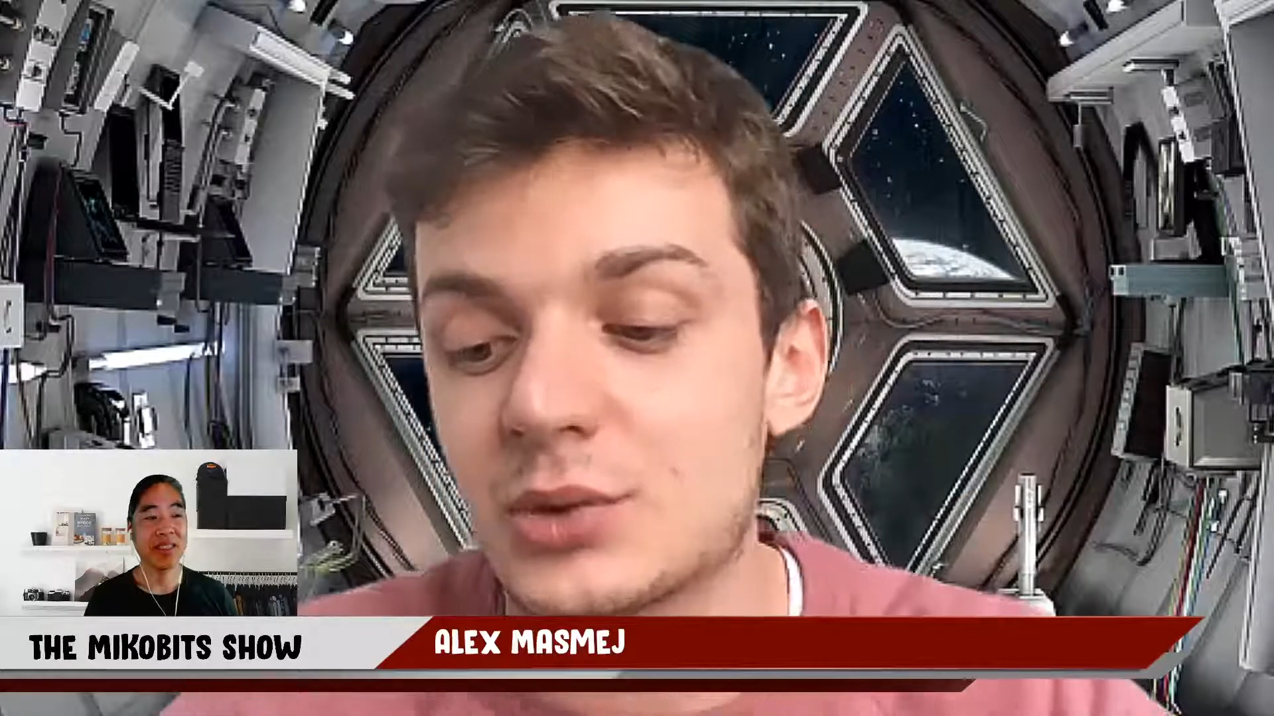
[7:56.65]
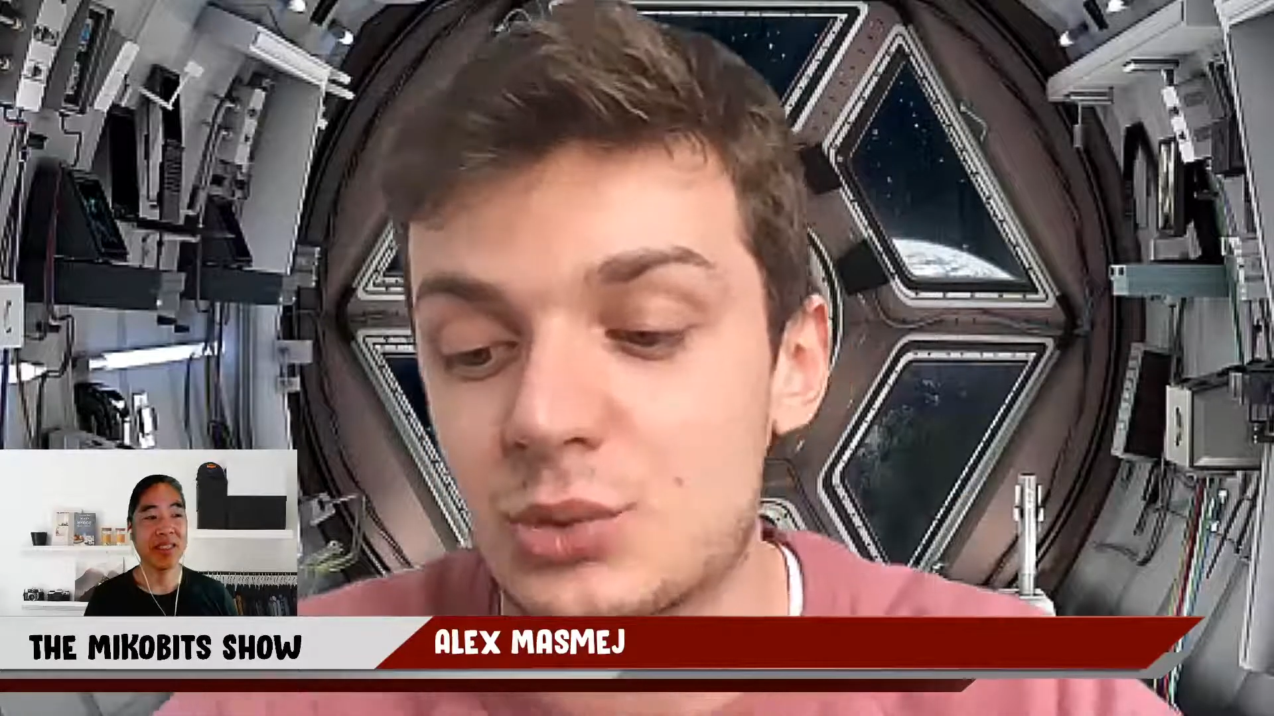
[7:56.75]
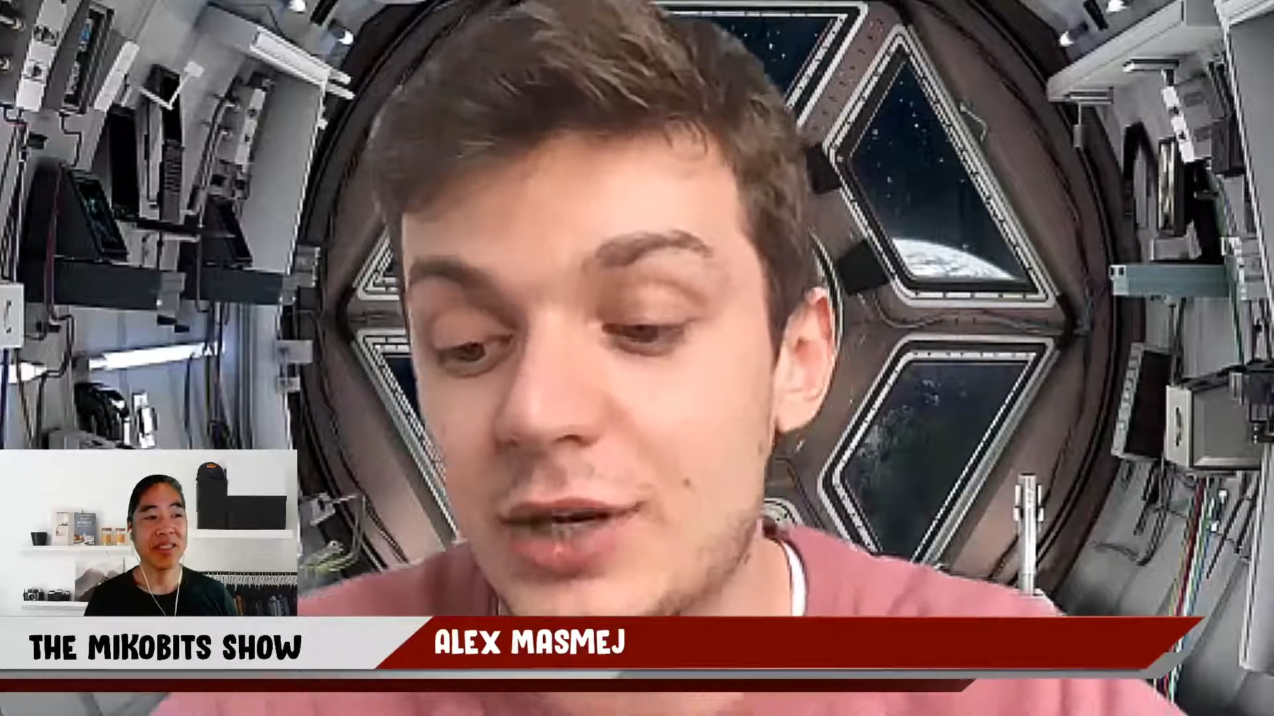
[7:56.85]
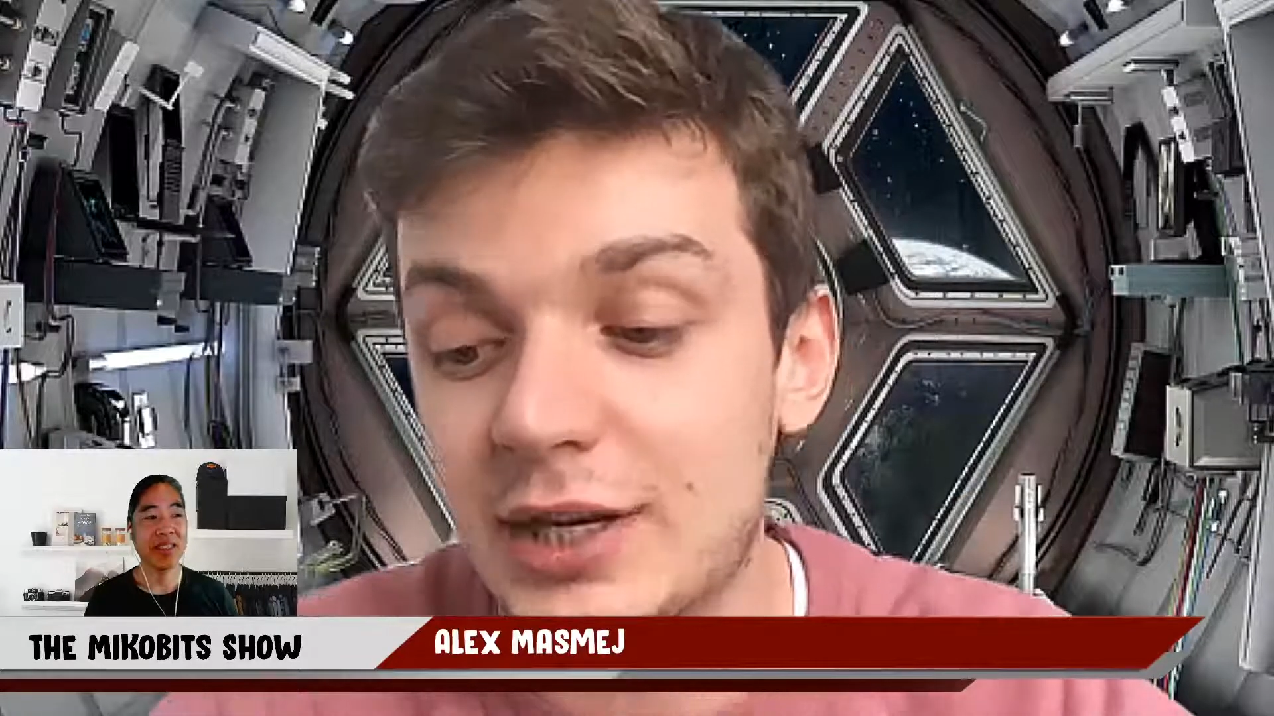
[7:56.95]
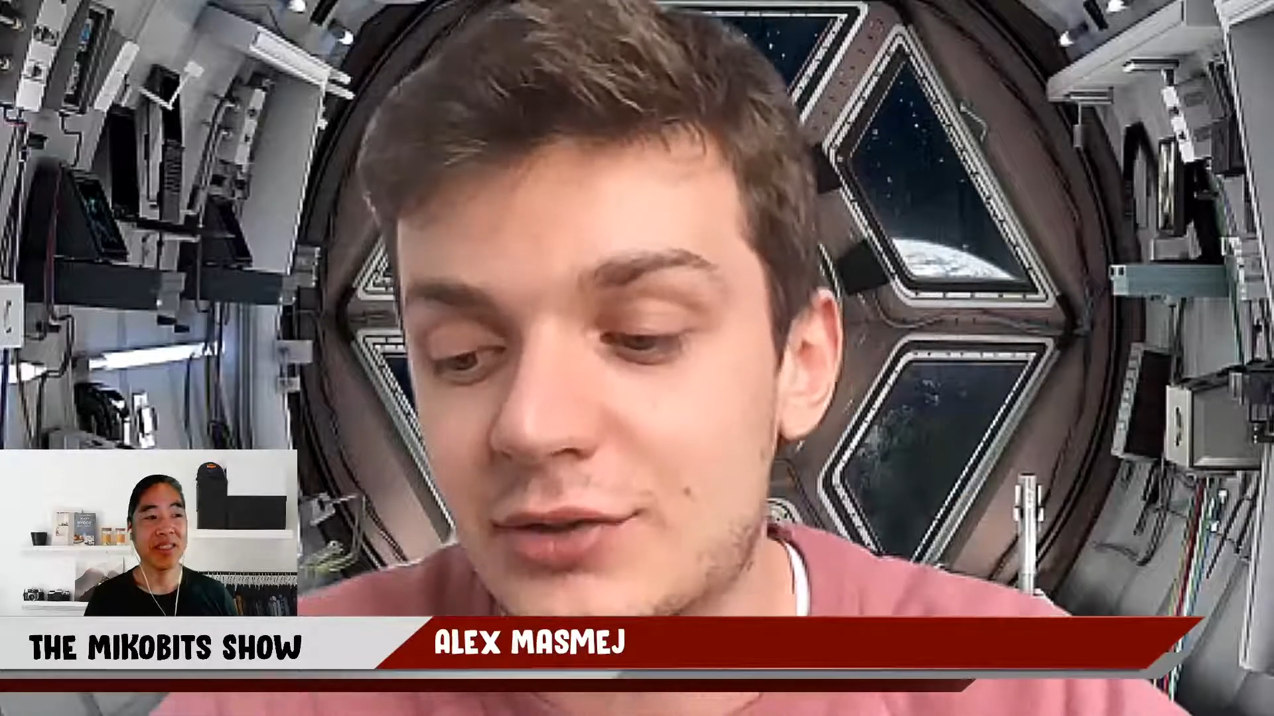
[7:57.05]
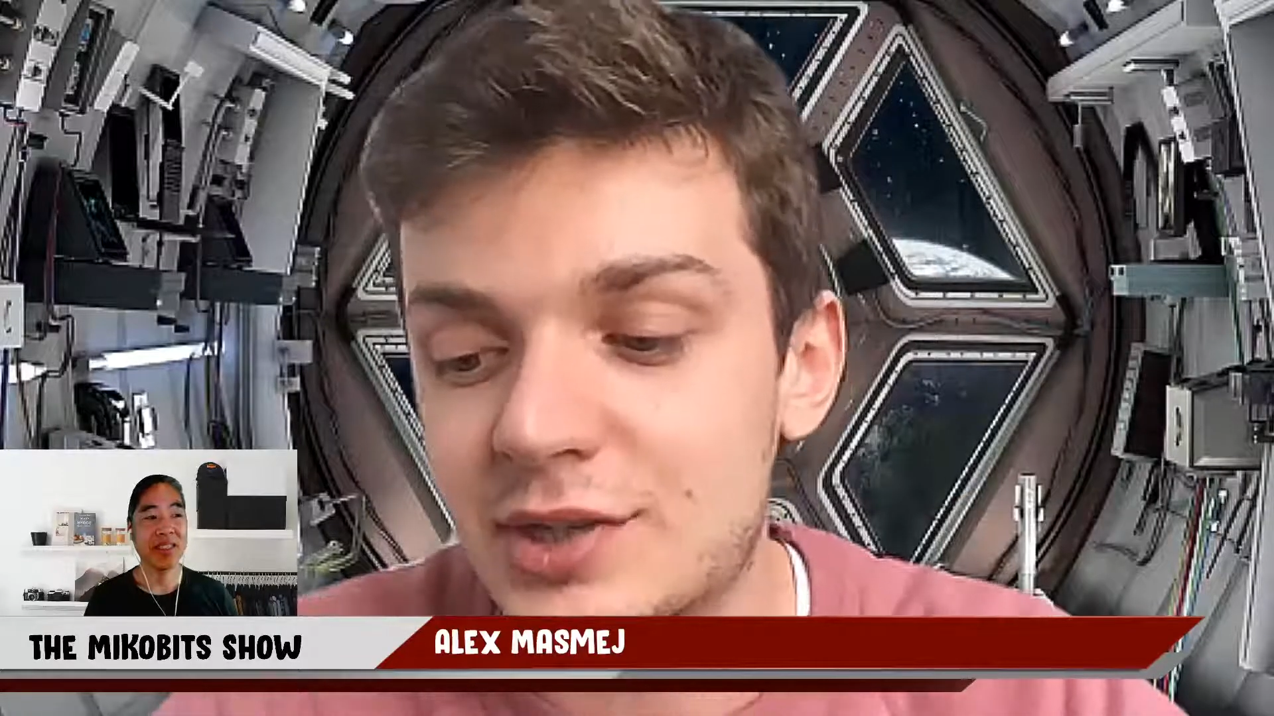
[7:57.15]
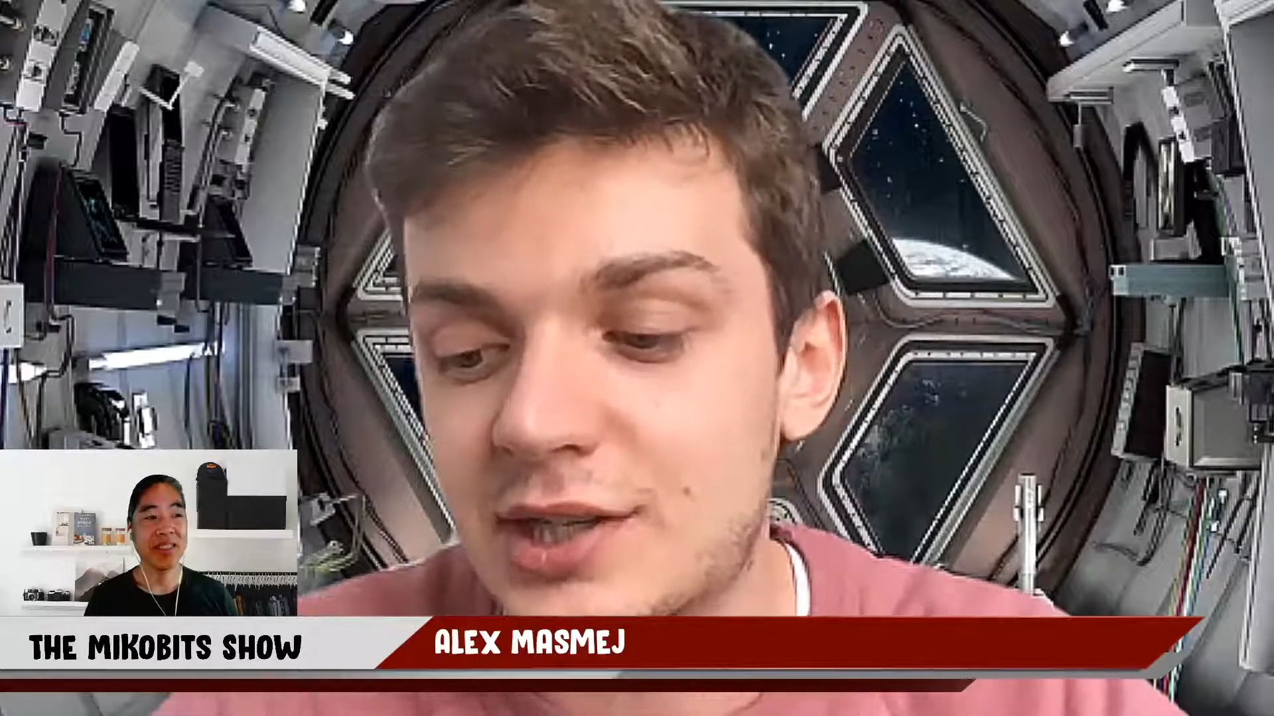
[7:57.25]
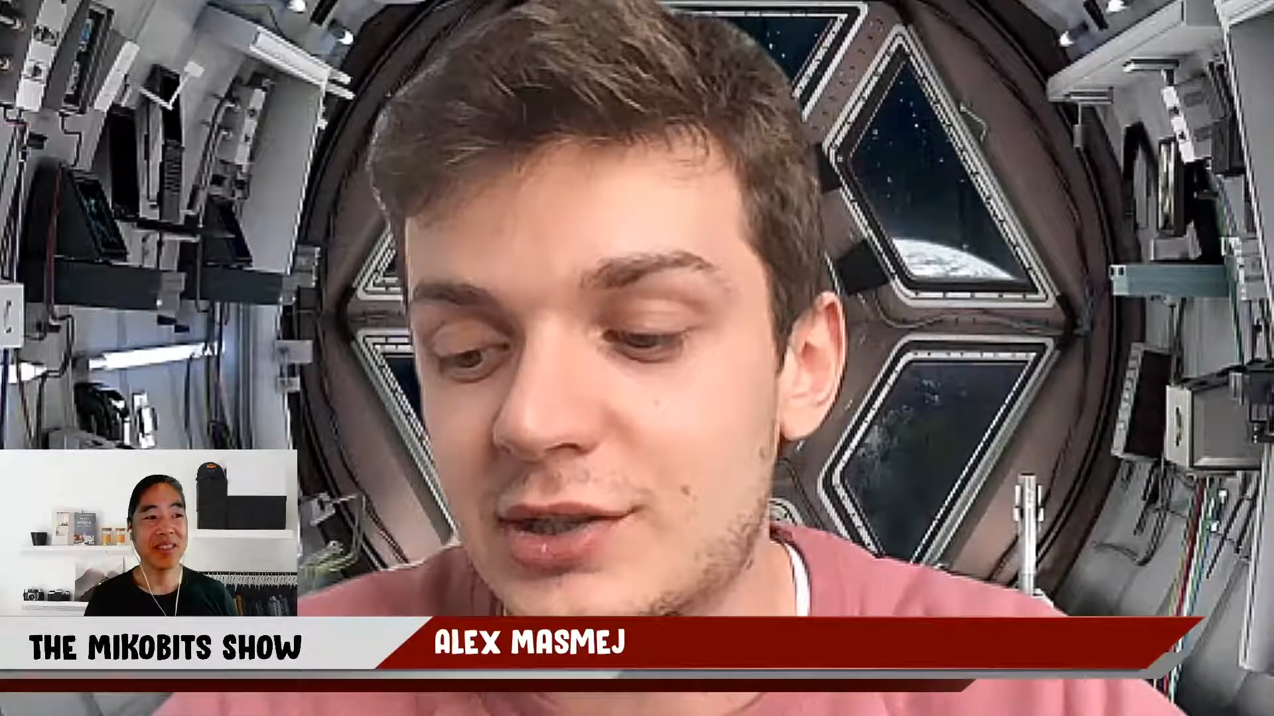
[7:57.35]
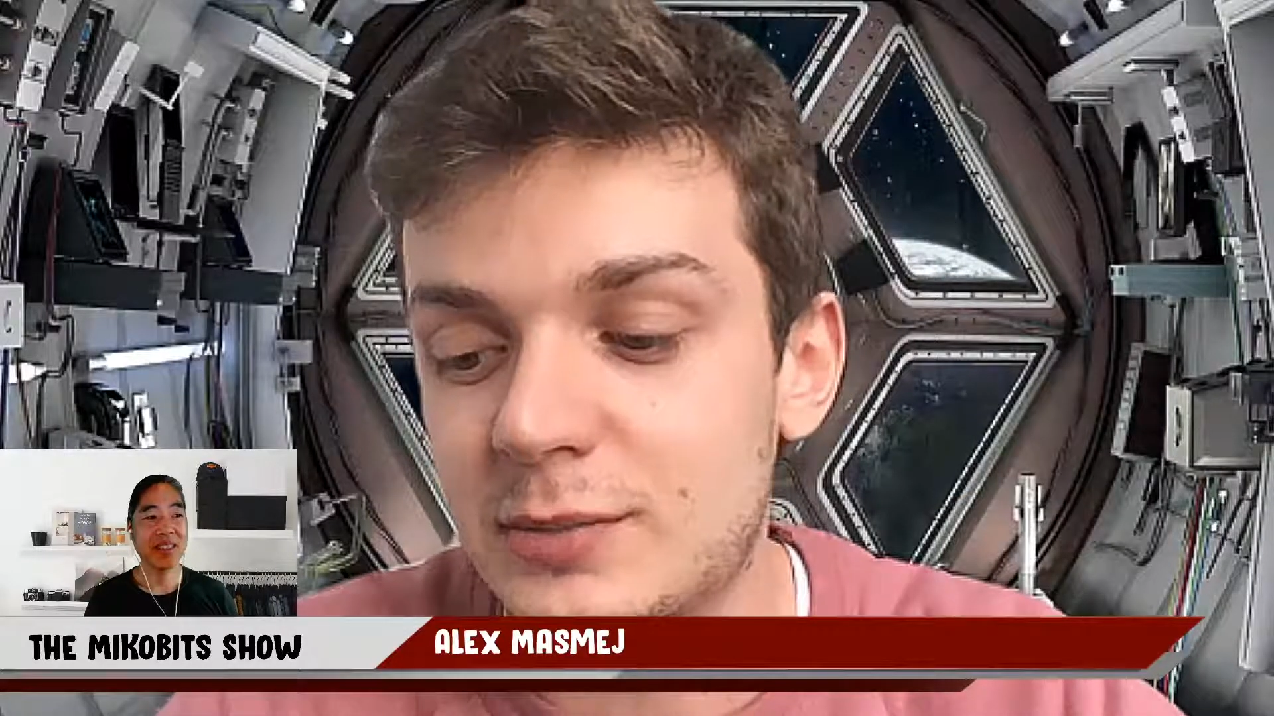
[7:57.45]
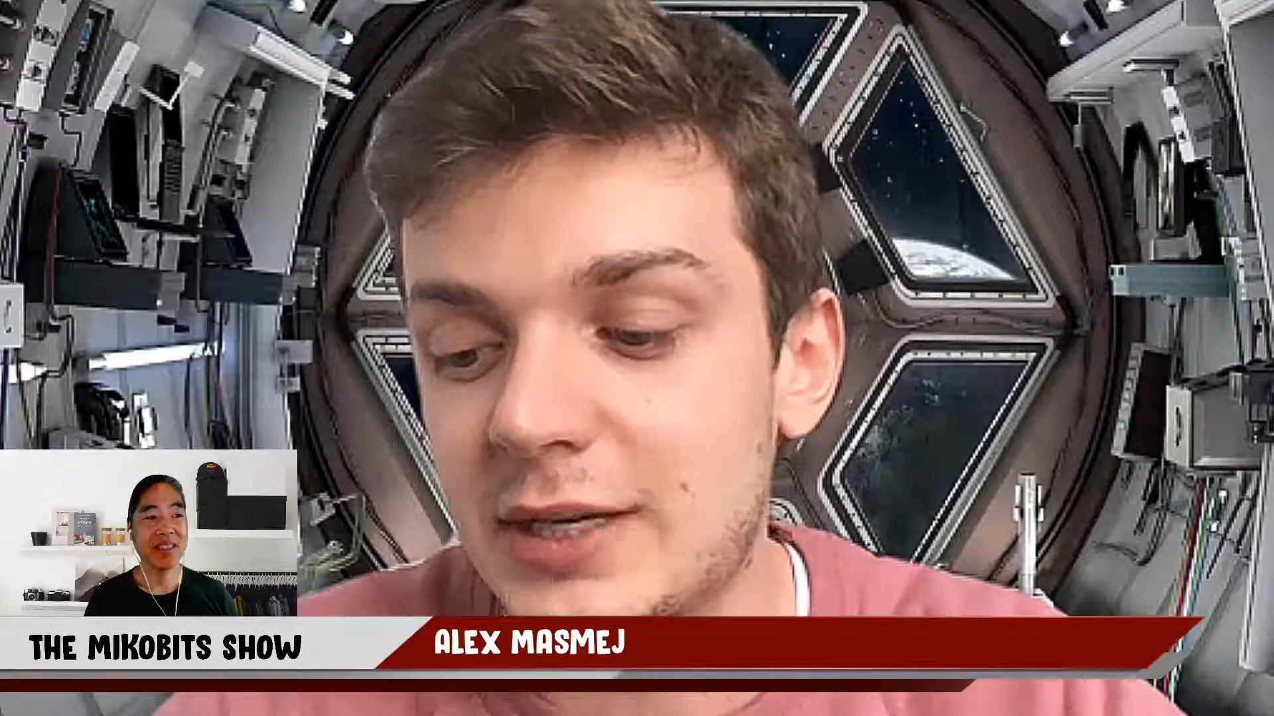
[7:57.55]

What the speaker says: really interesting to me.